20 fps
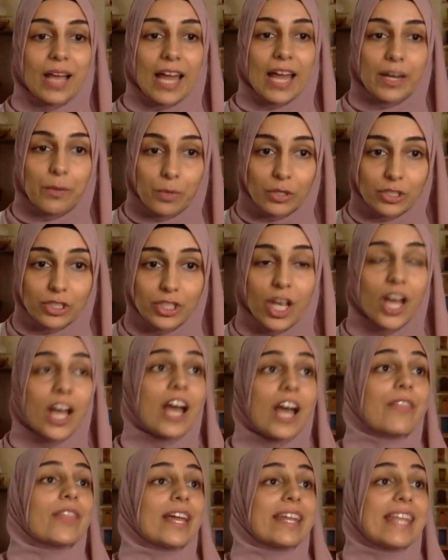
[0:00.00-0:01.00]
and it will
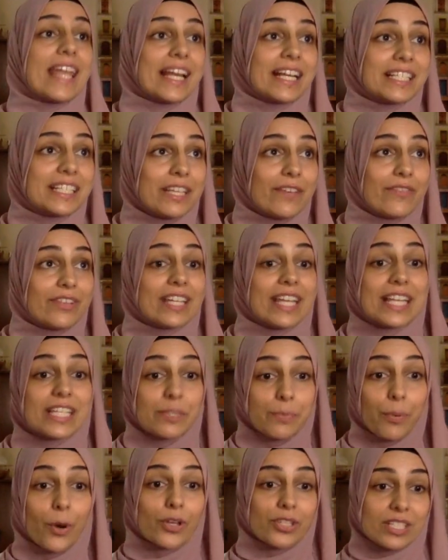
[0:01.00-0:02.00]
turn that negativity into
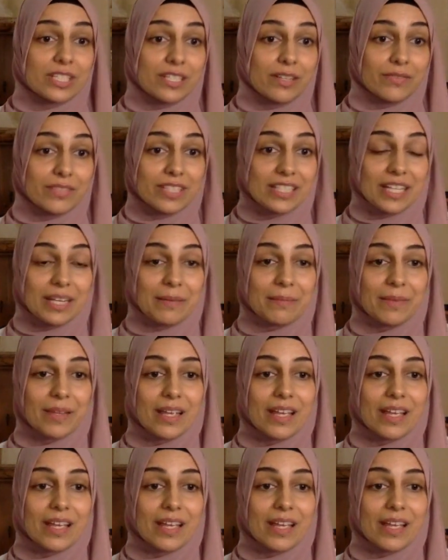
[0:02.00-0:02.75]
positivity.